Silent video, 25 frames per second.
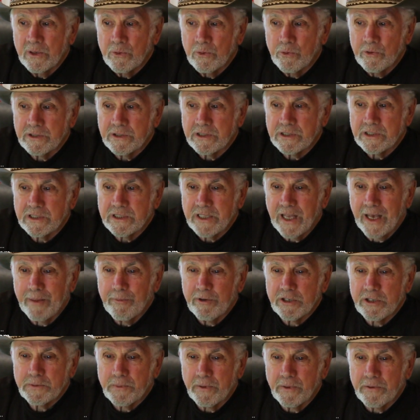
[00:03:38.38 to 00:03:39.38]
was
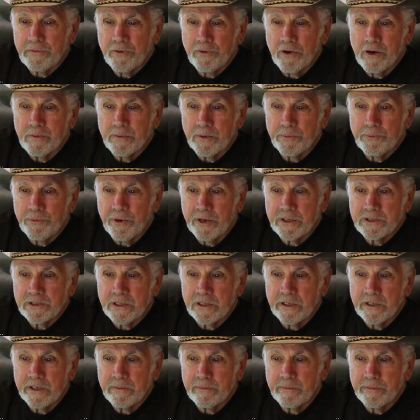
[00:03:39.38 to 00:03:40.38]
established by former
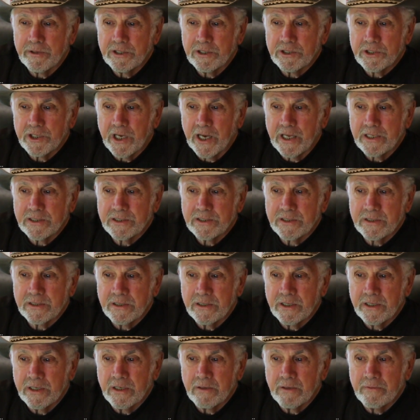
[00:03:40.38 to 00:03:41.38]
President Lyndon B. Johnson
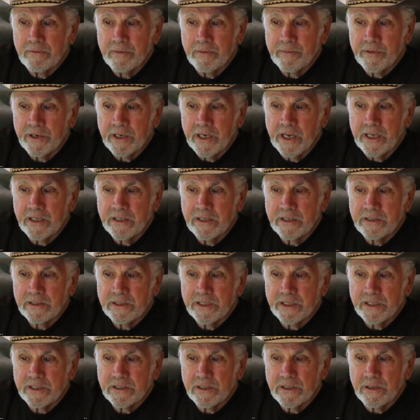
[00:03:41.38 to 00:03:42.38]
in November
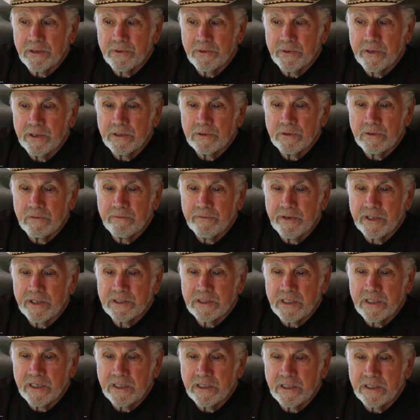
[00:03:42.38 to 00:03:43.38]
1963 to
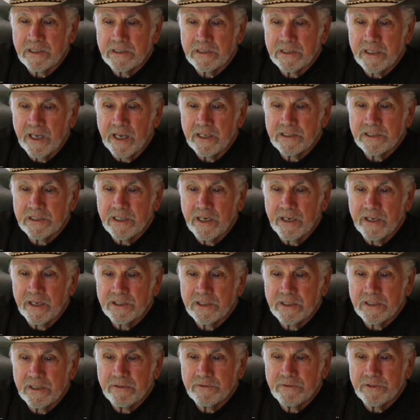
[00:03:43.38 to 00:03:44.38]
investigate the
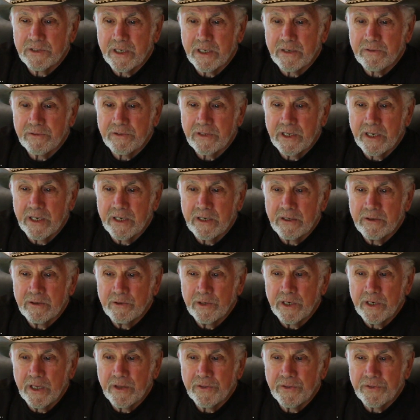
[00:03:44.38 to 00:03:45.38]
assassination of JFK.
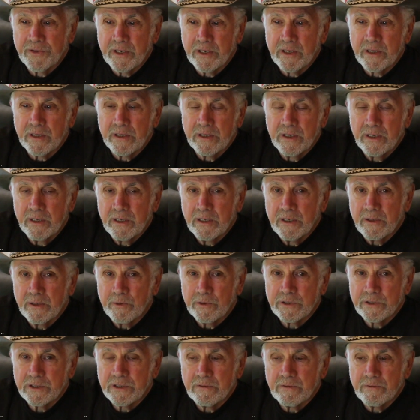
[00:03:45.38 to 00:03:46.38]
Who do you think
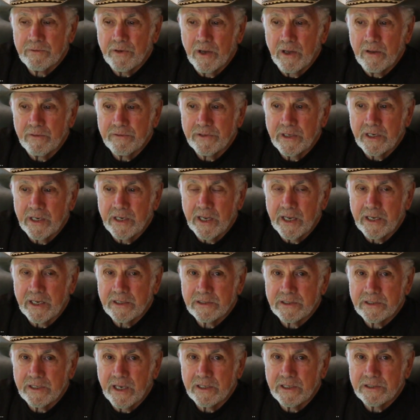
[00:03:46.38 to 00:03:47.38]
was involved in that
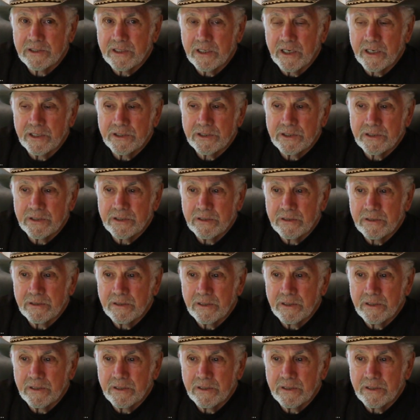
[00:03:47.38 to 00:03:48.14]
assassination?